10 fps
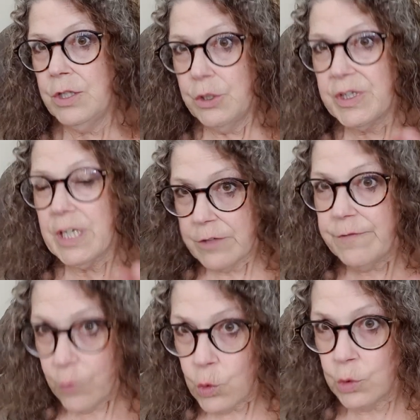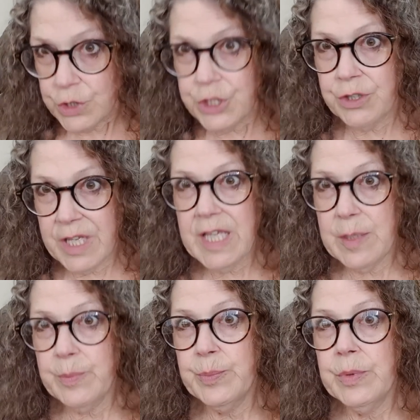you can afford to
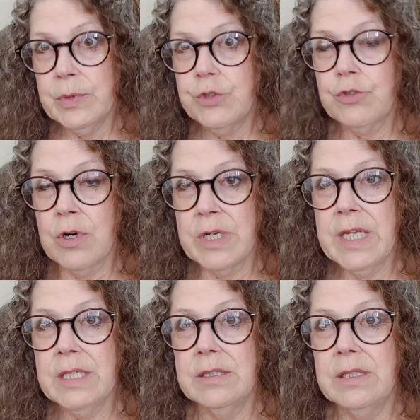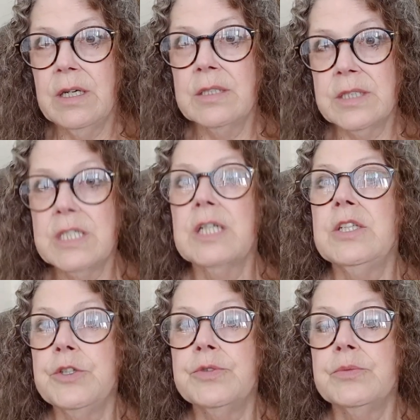keep trying until
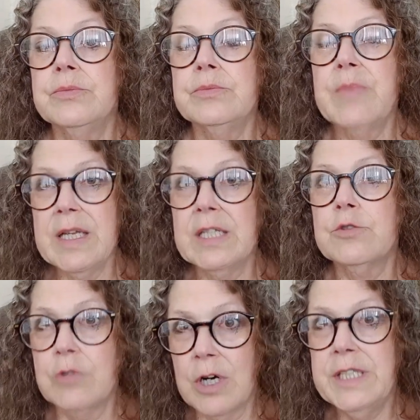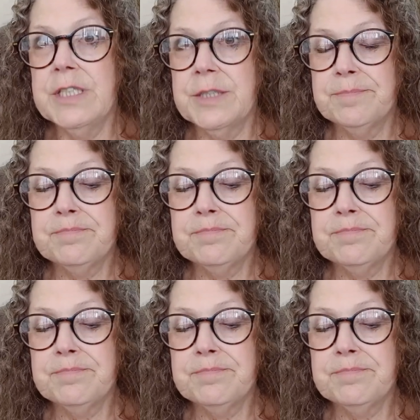you make it right.